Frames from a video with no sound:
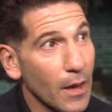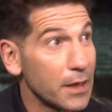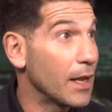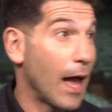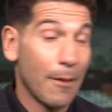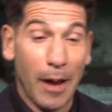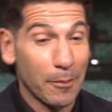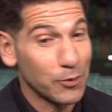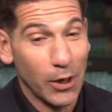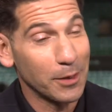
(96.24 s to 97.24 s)
Yeah,
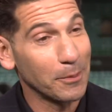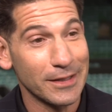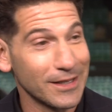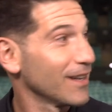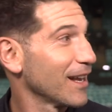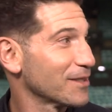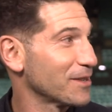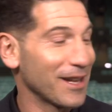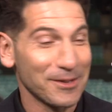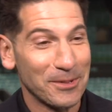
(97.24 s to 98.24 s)
I'm training my son
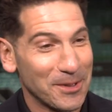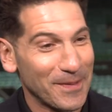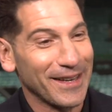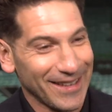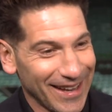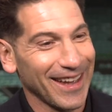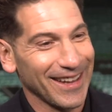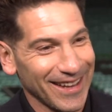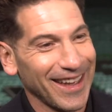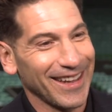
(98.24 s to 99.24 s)
as we speak. Yeah.
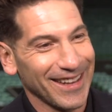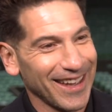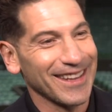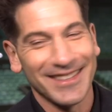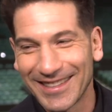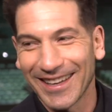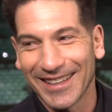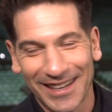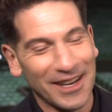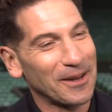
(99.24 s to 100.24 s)
He's
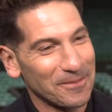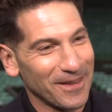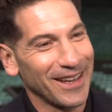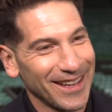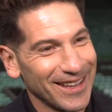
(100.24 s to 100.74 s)
taking it up. Yeah.